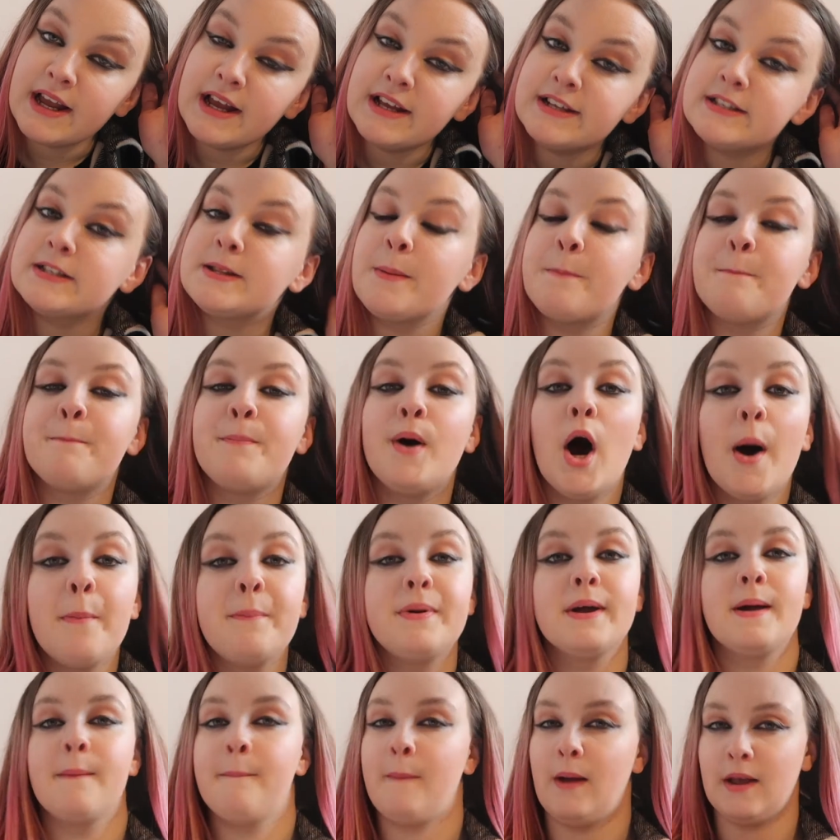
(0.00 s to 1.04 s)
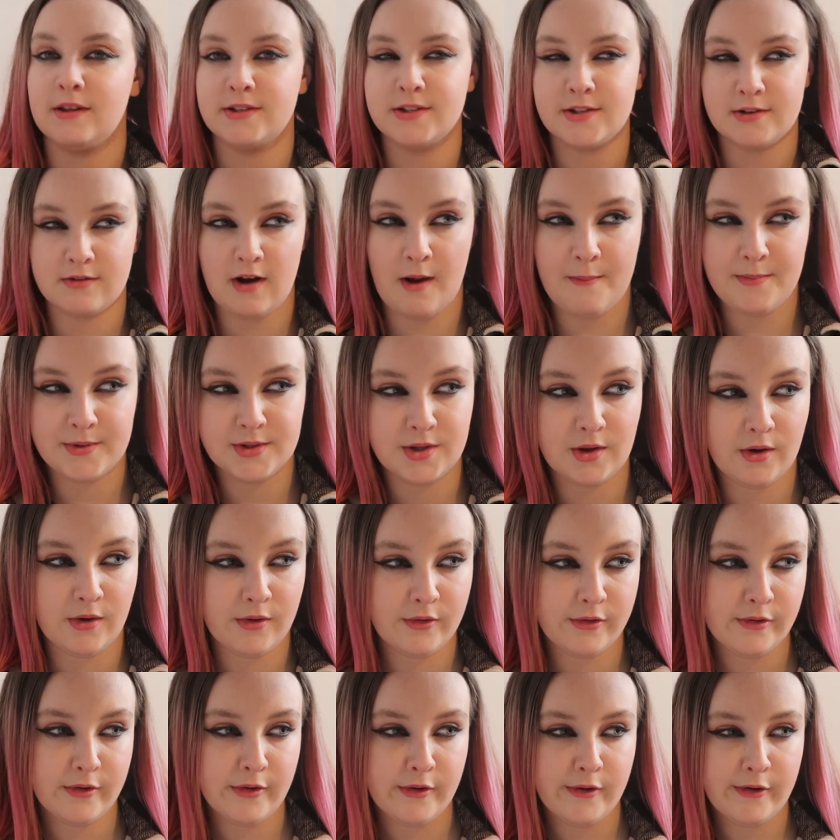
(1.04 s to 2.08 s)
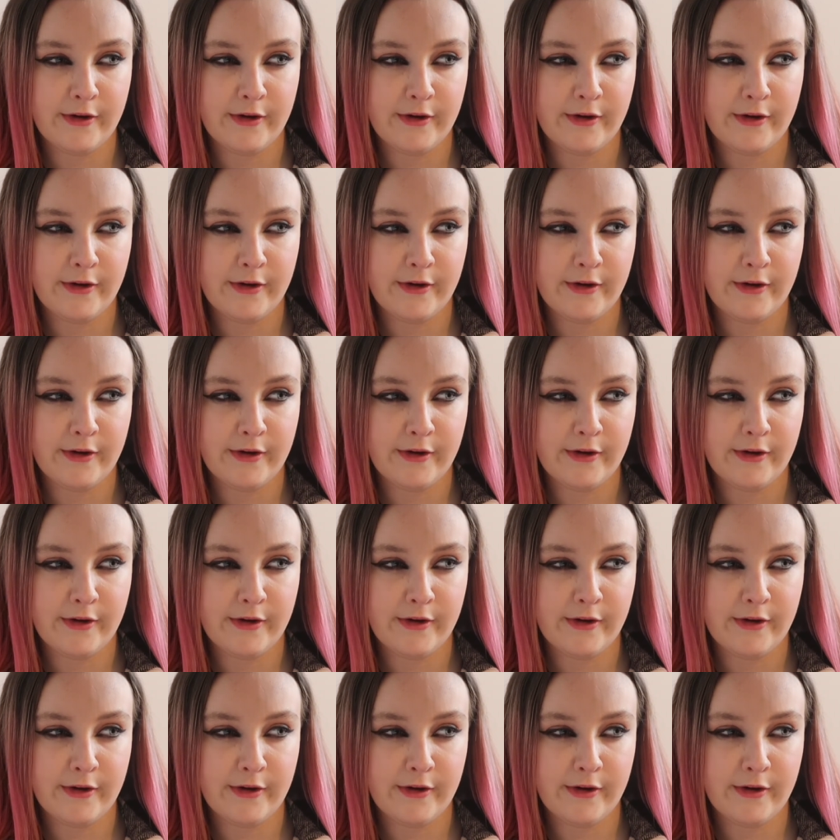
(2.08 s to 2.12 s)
is the Puppet Master episode.